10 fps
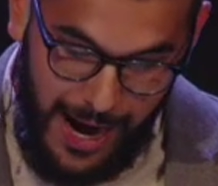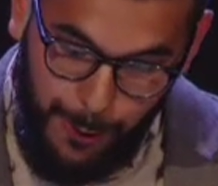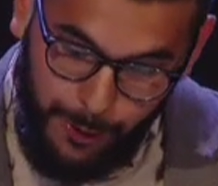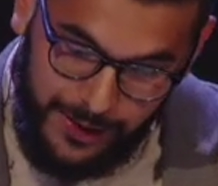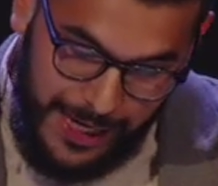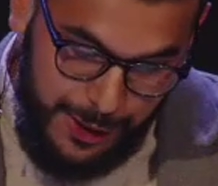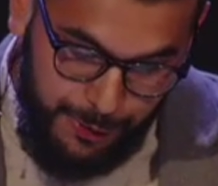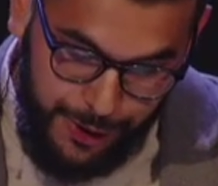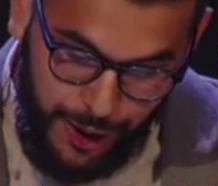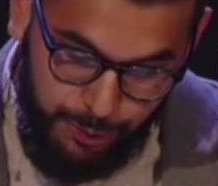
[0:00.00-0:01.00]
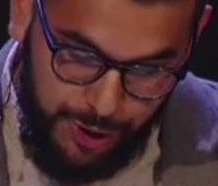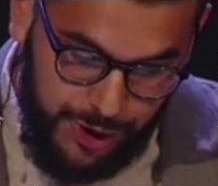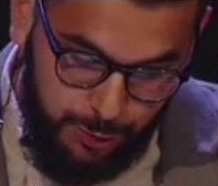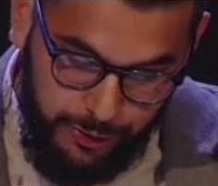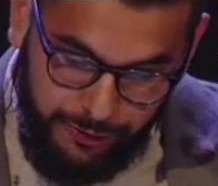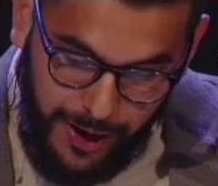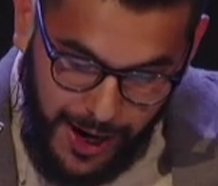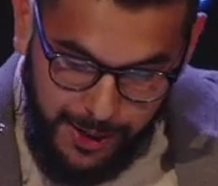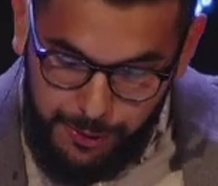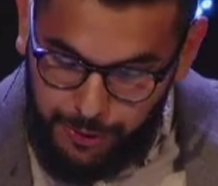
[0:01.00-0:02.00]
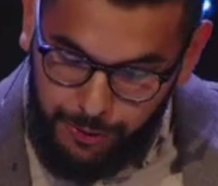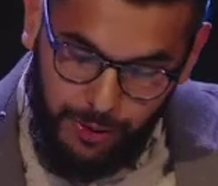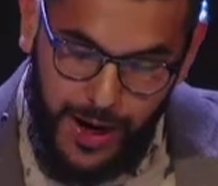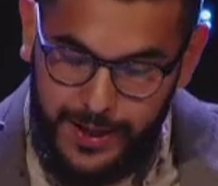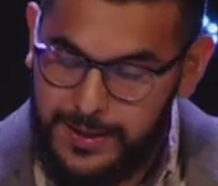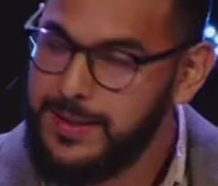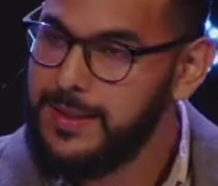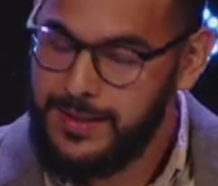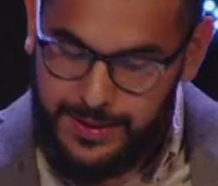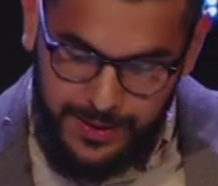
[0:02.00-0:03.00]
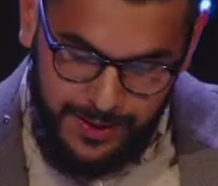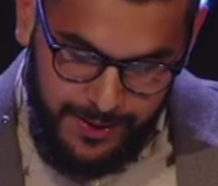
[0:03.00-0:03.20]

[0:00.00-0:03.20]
I will let you go. Just revile Christ.